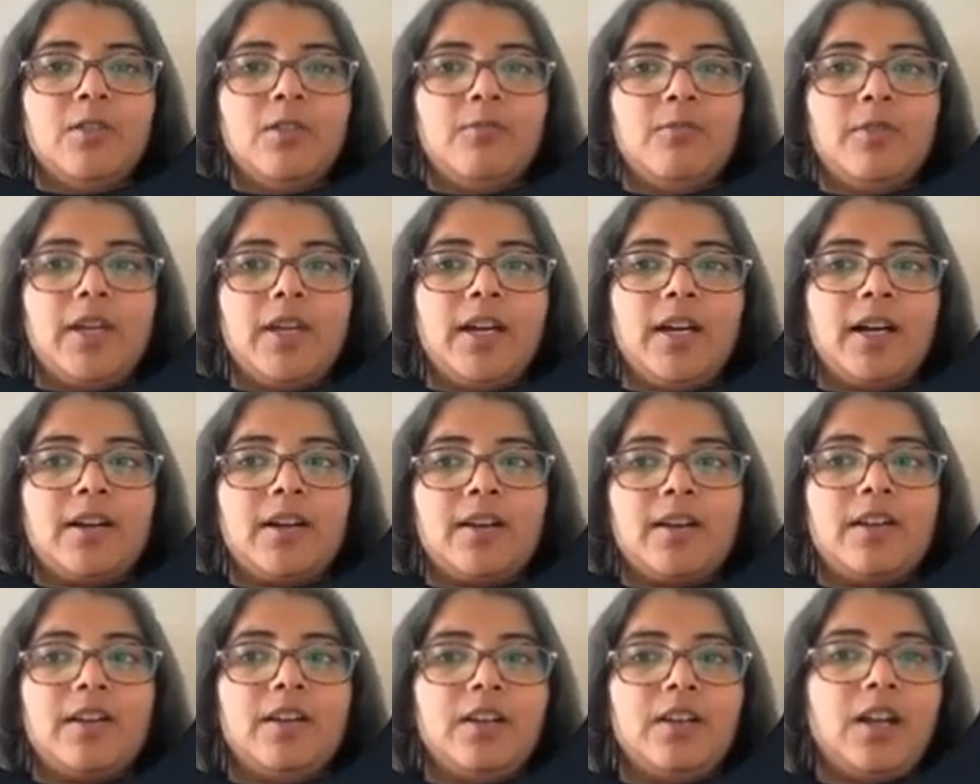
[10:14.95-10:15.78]
We
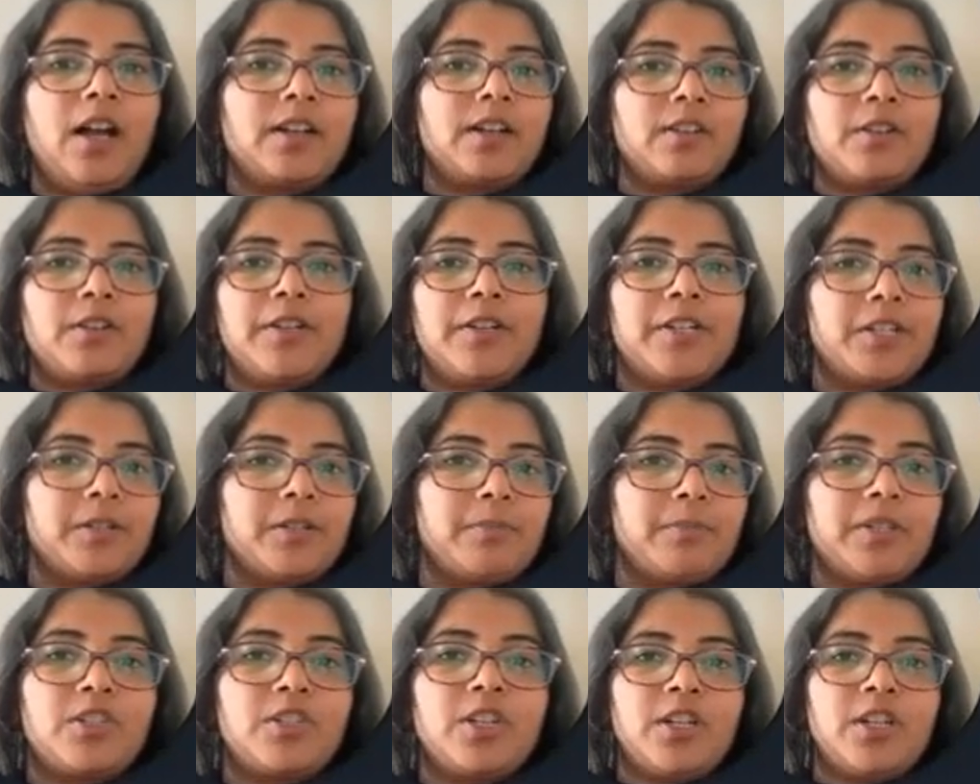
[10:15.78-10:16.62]
are not going to
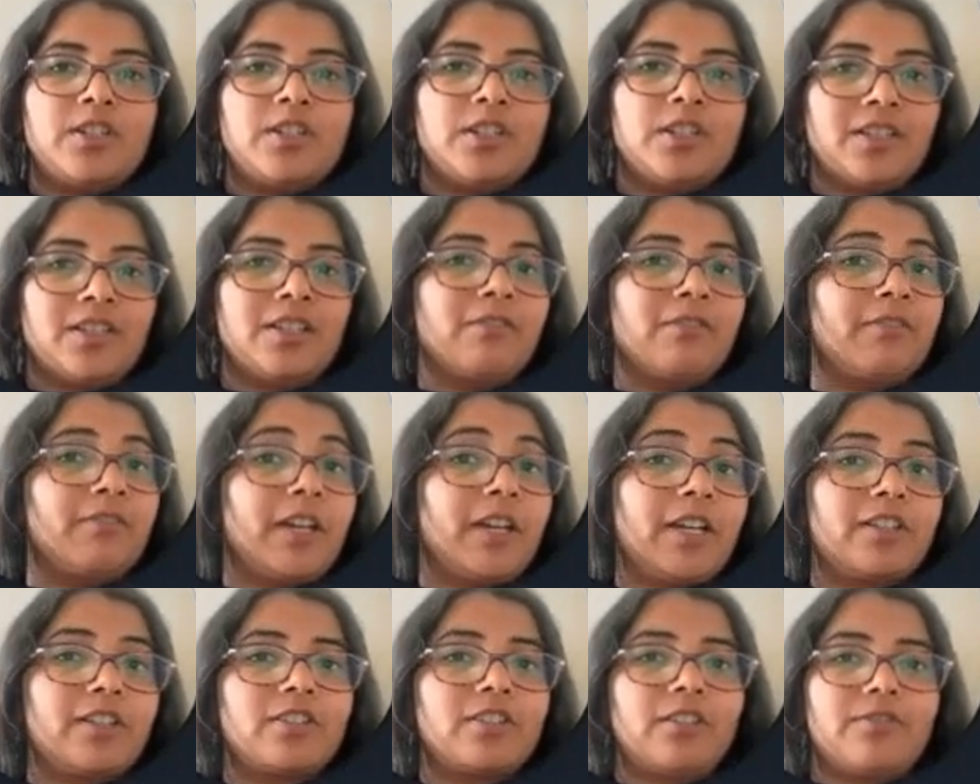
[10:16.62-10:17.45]
be changing the
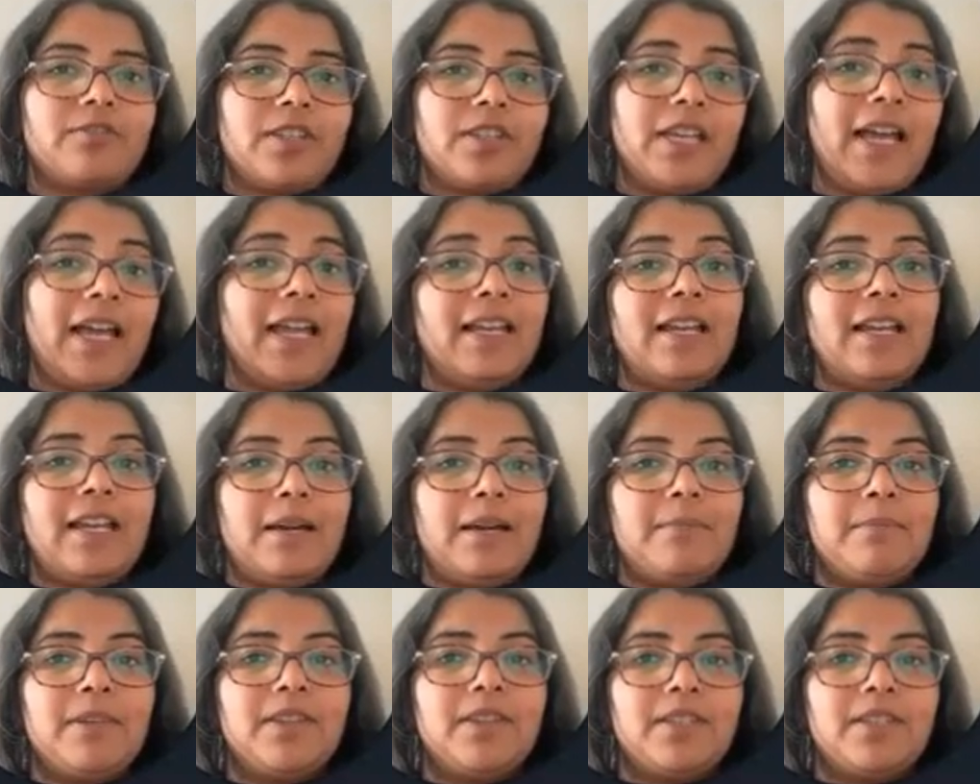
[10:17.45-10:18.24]
weights of the LLM.